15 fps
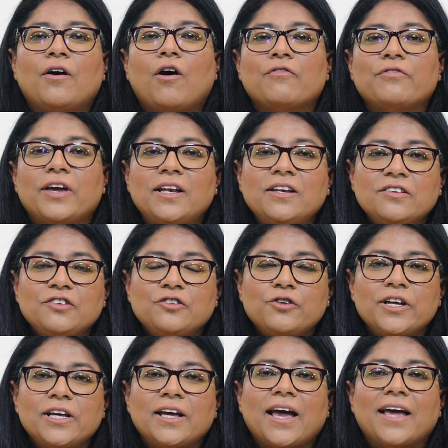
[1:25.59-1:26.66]
of
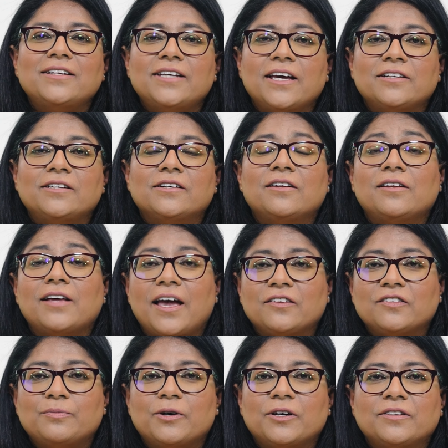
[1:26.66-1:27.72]
industry and technical
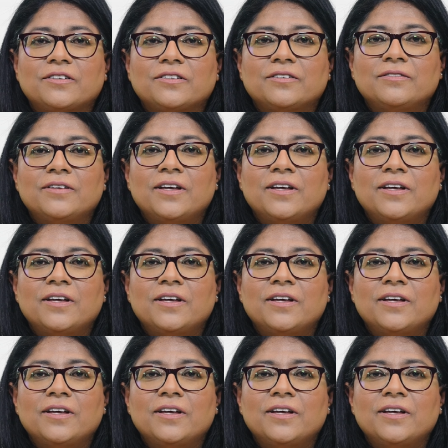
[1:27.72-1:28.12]
experts.